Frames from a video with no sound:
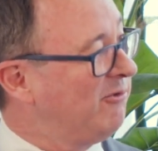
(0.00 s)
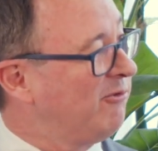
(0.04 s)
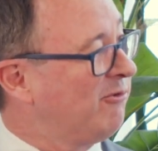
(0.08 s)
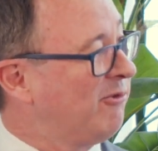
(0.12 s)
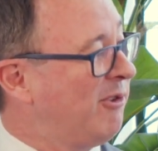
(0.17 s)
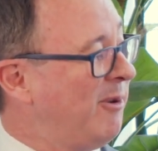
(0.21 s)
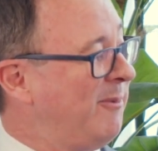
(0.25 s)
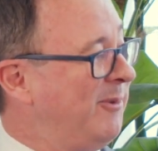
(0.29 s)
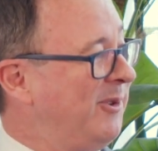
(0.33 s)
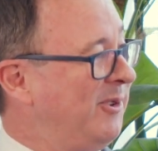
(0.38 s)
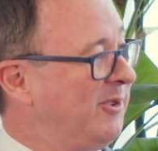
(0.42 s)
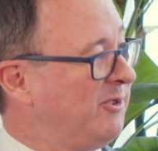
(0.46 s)

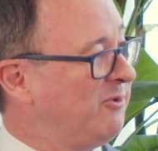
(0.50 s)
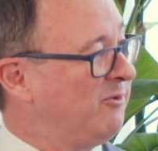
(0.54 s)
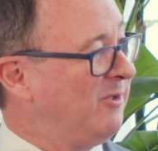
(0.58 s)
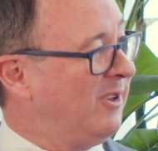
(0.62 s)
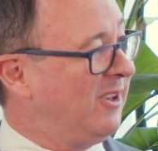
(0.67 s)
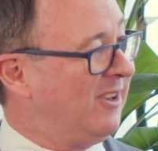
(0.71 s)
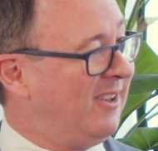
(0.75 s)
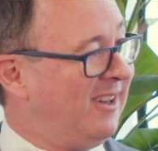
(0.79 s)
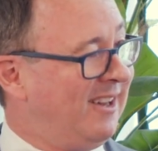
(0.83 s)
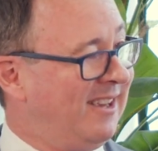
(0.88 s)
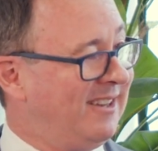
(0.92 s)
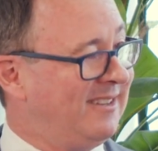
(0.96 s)
Criminals
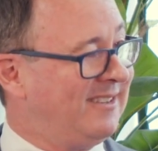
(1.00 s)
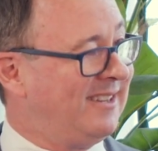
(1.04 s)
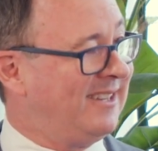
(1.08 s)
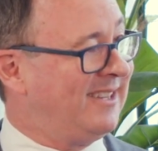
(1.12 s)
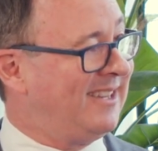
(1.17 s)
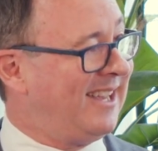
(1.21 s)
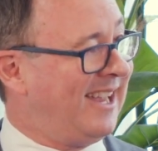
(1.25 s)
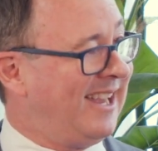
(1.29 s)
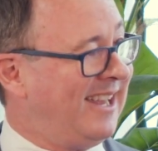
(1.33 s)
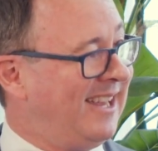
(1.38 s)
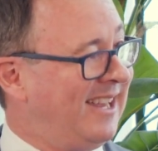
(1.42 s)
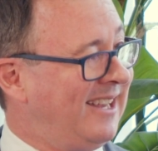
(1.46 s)
realized
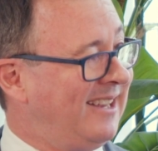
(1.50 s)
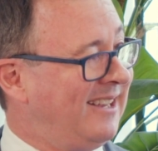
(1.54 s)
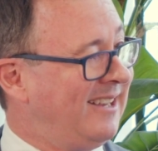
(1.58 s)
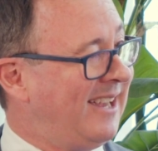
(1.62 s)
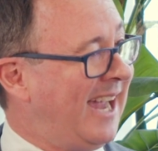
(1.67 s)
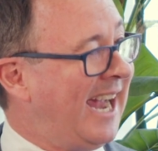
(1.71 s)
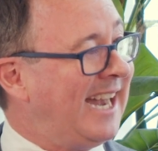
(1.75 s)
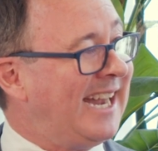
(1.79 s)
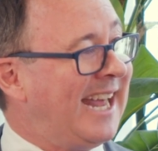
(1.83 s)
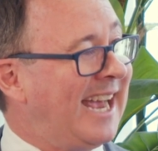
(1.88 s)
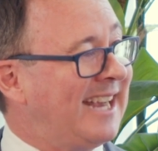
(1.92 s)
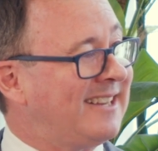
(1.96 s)
that they
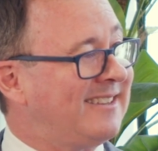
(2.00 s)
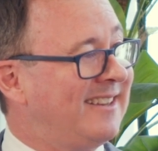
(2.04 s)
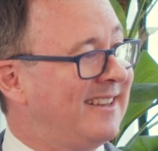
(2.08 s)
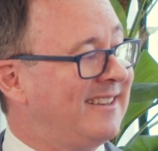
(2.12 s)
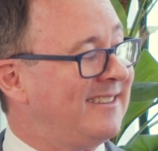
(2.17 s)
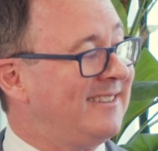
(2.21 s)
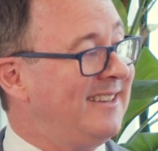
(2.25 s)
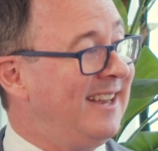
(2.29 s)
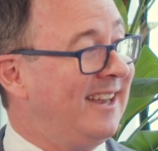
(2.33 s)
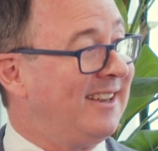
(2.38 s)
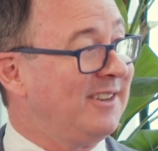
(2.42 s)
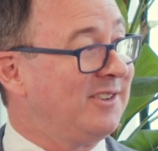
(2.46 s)
had
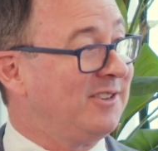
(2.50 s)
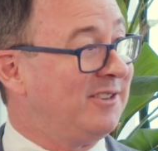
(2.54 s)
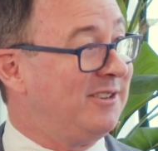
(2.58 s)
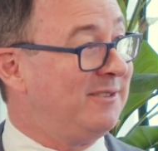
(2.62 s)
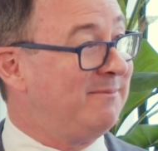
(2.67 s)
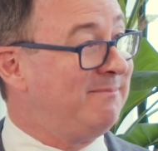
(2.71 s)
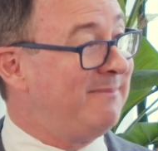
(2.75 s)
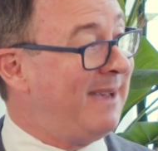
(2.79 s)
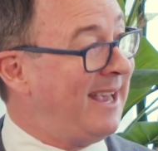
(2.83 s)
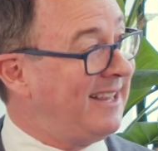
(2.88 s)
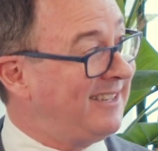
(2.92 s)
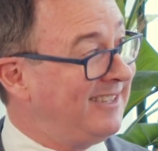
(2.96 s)
access now to
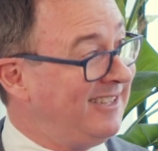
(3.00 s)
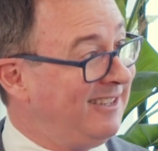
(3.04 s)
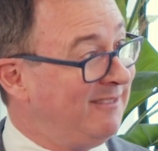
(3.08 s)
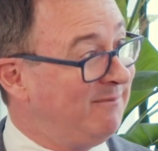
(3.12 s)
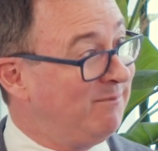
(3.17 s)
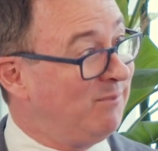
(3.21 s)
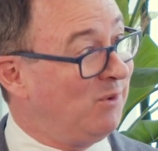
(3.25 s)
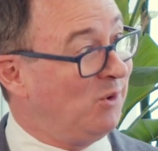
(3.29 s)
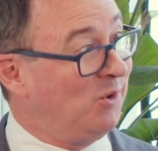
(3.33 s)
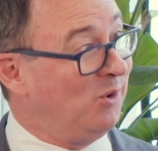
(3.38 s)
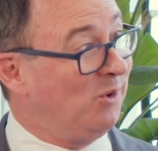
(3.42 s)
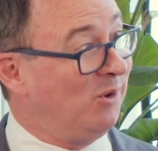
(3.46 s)
a
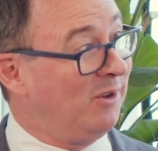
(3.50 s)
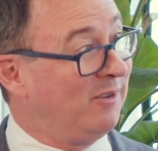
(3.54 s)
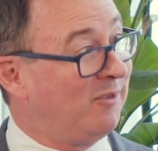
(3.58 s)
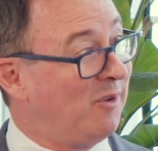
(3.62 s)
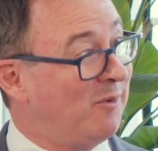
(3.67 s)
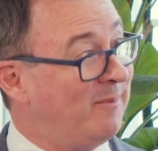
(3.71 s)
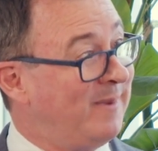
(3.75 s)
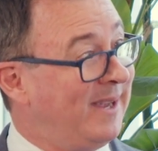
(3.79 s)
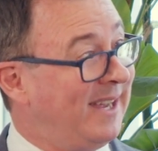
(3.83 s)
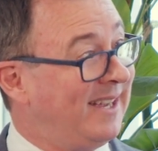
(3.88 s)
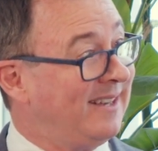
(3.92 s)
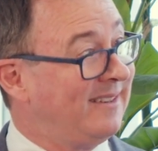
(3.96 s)
massive pool of
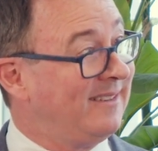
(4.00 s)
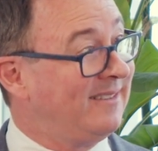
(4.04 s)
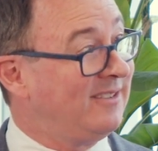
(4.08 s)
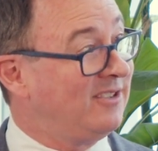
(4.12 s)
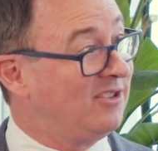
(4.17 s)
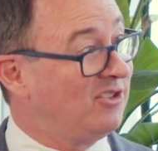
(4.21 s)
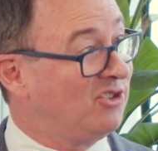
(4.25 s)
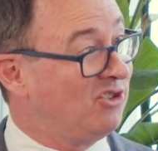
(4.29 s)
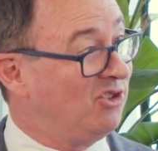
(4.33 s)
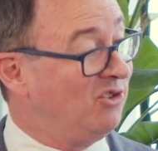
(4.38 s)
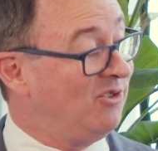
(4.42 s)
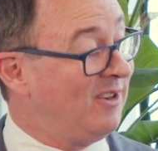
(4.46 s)
about
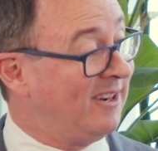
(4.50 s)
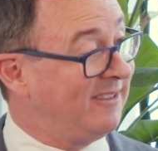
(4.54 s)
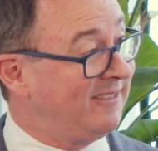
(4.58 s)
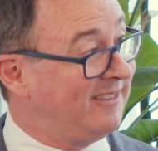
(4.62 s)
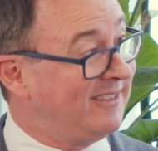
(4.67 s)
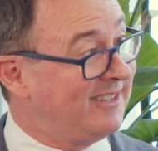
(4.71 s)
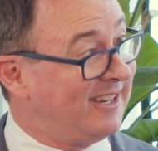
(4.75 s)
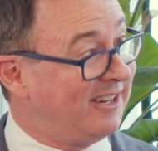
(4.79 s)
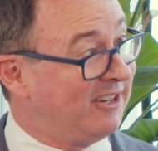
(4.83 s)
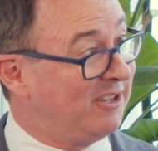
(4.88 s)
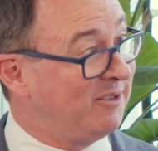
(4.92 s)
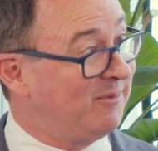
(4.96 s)

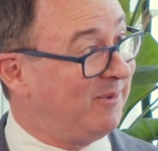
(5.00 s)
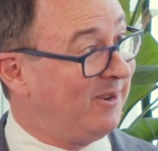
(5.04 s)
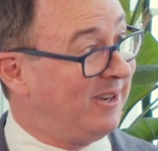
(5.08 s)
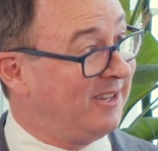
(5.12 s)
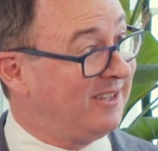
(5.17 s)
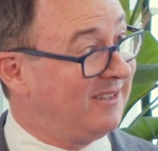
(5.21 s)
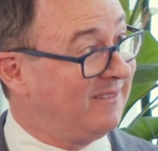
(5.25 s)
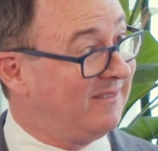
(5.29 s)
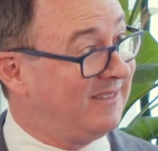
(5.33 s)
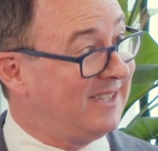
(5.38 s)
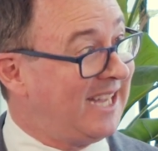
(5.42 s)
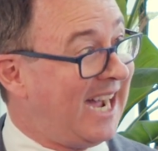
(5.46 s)
200
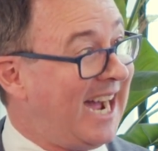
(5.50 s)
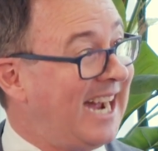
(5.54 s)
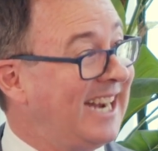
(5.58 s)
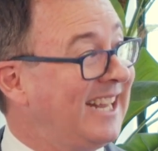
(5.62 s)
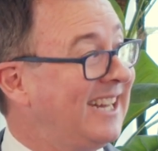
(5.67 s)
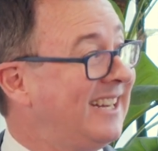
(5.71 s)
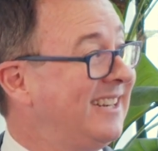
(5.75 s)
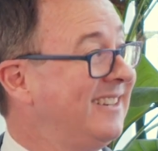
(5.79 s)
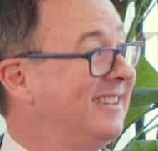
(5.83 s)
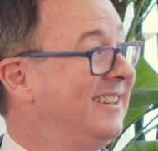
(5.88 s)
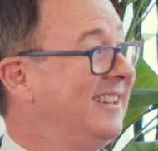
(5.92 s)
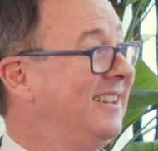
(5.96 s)
terabytes of
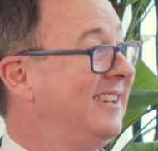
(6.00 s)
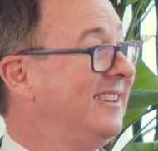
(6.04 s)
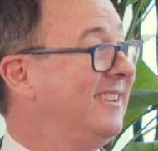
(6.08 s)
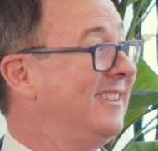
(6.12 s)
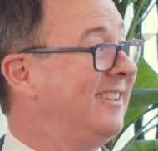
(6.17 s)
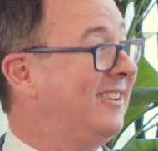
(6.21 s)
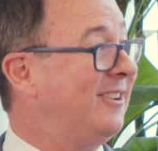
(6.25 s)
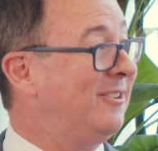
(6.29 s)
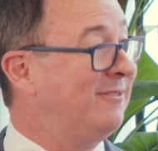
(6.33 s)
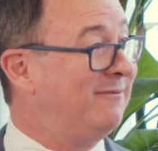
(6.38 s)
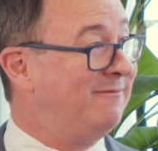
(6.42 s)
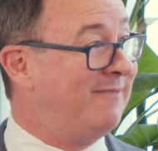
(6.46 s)
data
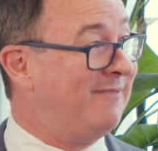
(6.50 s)
of